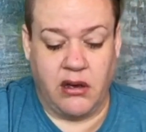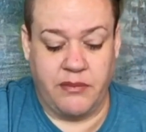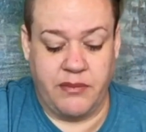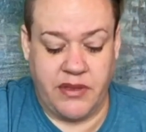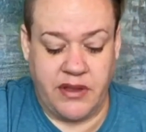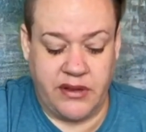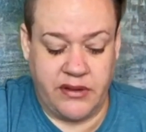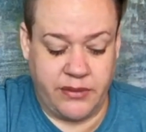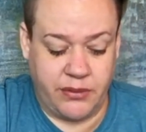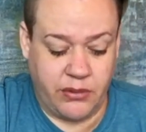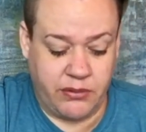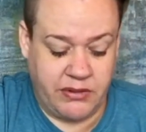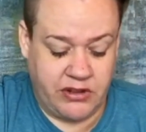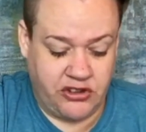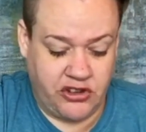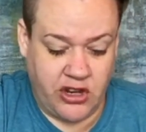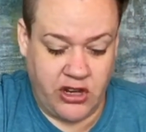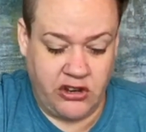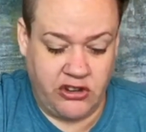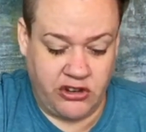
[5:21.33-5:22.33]
things will be
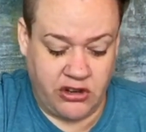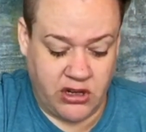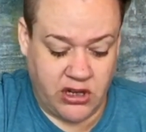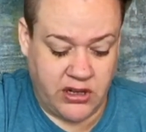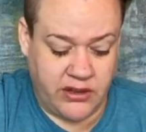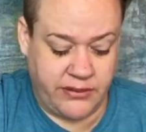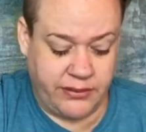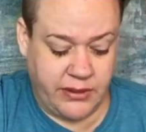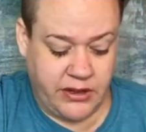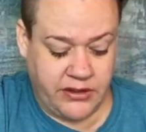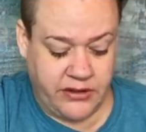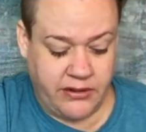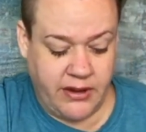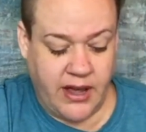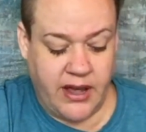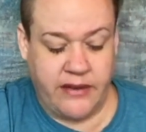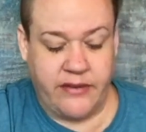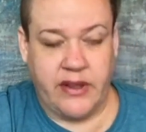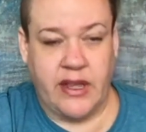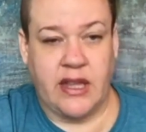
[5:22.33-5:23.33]
changing because we do
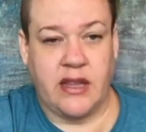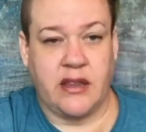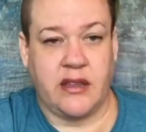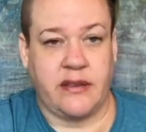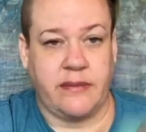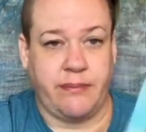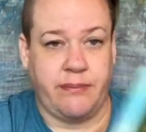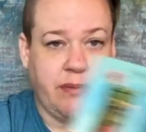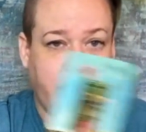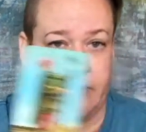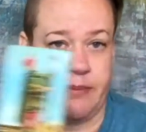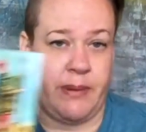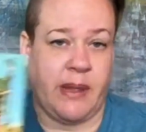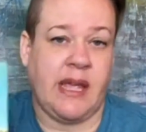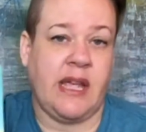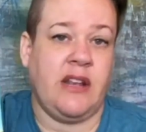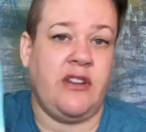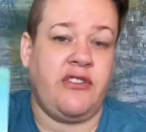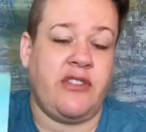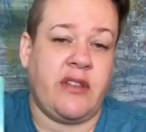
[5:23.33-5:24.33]
have, again, this
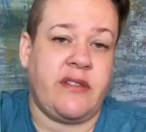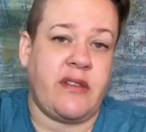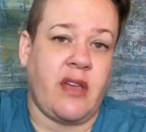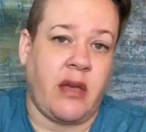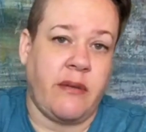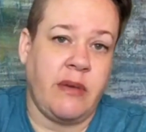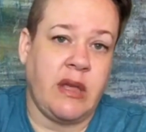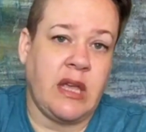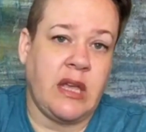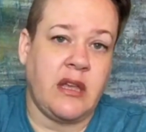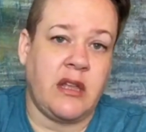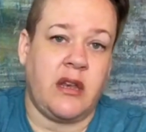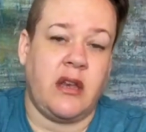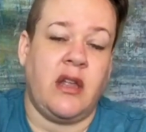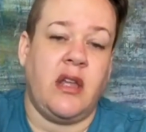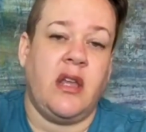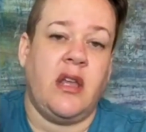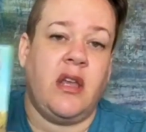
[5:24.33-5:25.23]
page that's coming in.